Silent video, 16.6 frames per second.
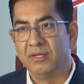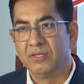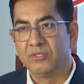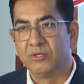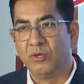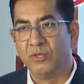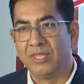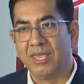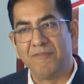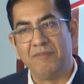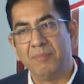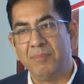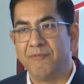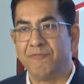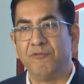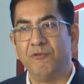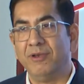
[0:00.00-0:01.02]
So they will
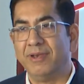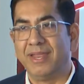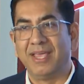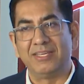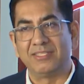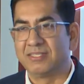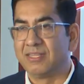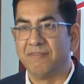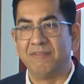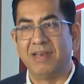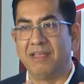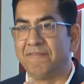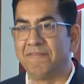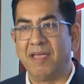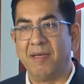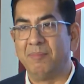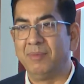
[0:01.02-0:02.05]
be full nest, they will
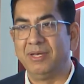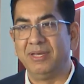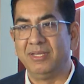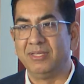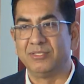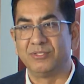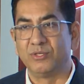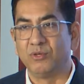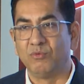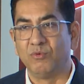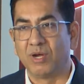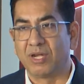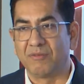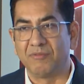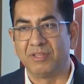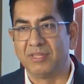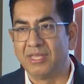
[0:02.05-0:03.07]
have families. So
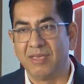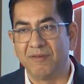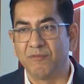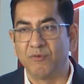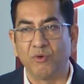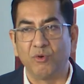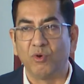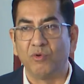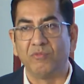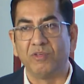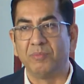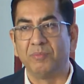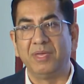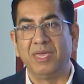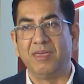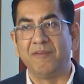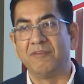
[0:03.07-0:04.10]
whatever they have grown
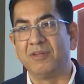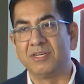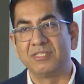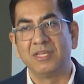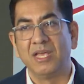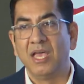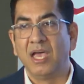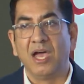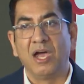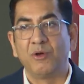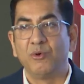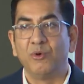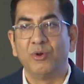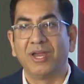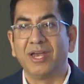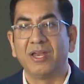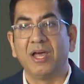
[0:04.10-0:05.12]
with behaviors are
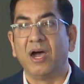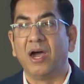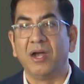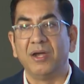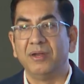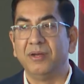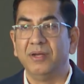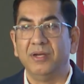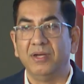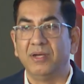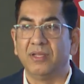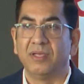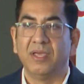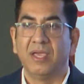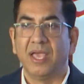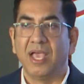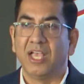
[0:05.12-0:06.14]
going to get hardened
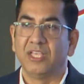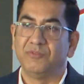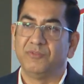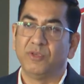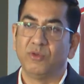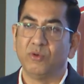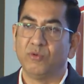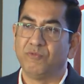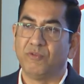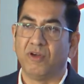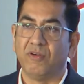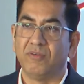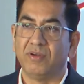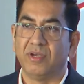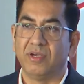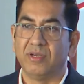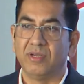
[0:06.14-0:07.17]
as we go
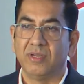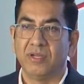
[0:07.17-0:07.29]
forward.